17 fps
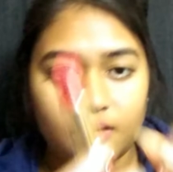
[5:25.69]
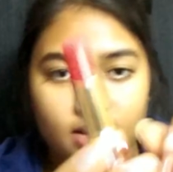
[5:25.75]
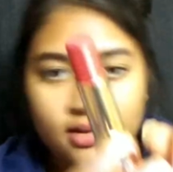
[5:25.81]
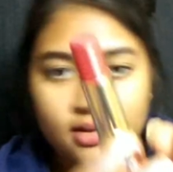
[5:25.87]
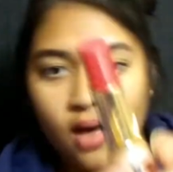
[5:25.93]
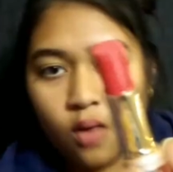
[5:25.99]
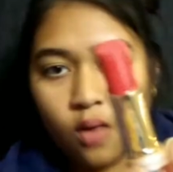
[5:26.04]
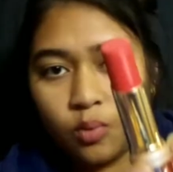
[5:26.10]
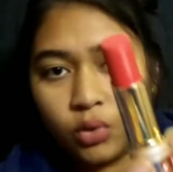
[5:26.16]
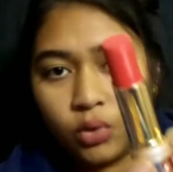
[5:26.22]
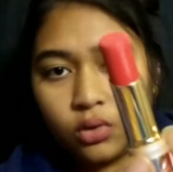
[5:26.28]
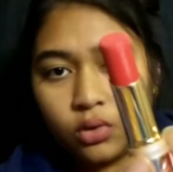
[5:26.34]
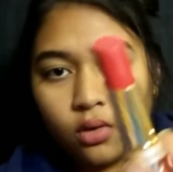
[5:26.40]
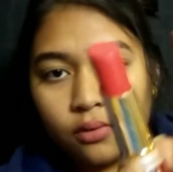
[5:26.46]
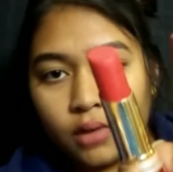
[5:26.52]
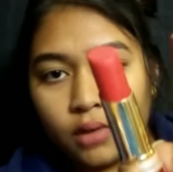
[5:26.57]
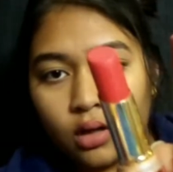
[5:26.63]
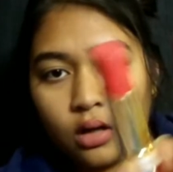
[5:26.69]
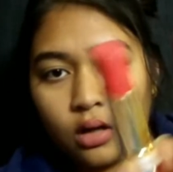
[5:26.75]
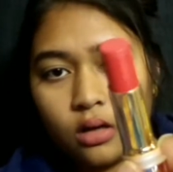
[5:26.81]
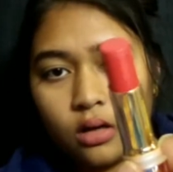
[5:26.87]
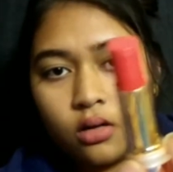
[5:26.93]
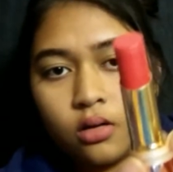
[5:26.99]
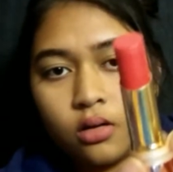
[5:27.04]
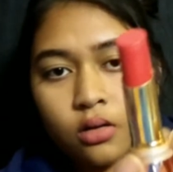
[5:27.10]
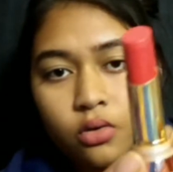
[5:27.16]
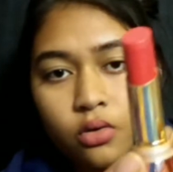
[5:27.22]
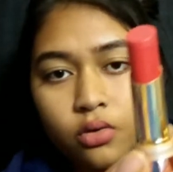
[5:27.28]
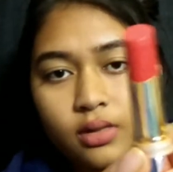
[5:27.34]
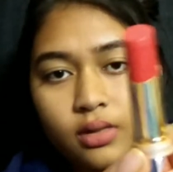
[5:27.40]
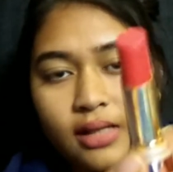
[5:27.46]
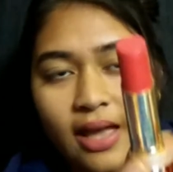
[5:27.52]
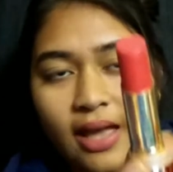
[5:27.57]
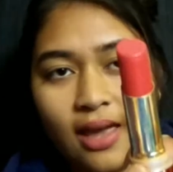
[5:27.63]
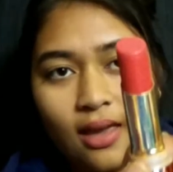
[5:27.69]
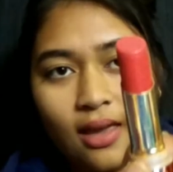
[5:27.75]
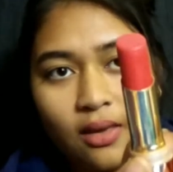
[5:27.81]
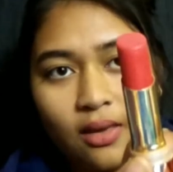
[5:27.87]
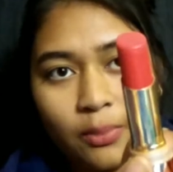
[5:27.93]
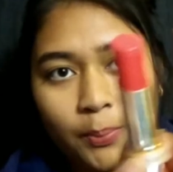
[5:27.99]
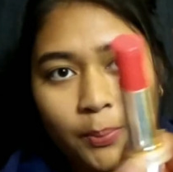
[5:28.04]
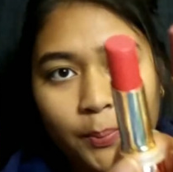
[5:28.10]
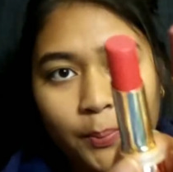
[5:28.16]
this is how both of the color looks like.